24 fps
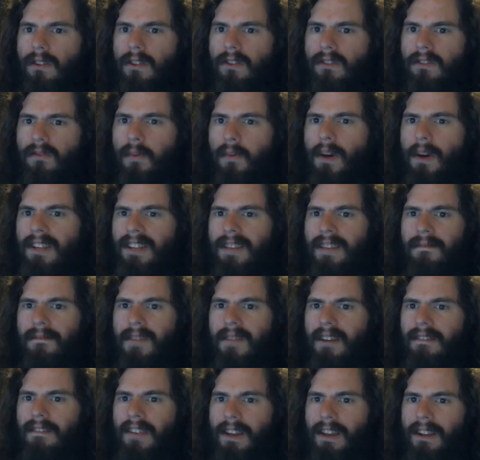20
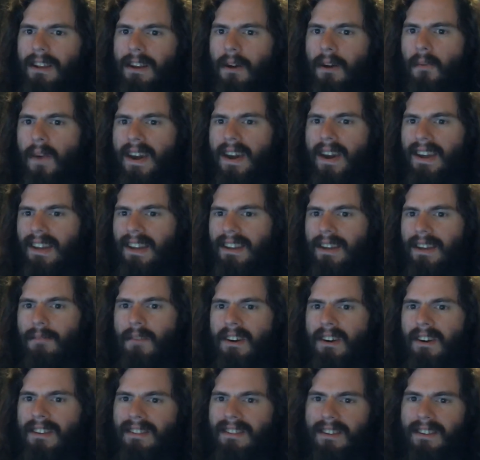million awakening
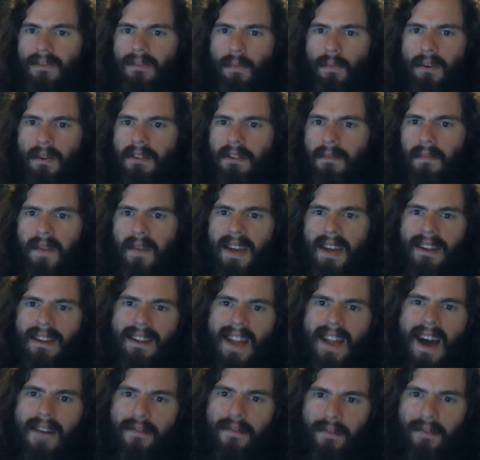wonders wouldn't be
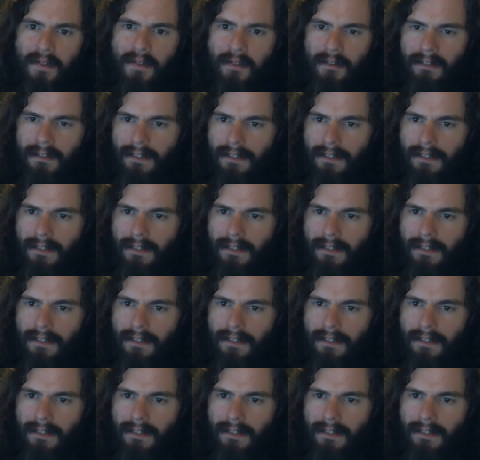enough.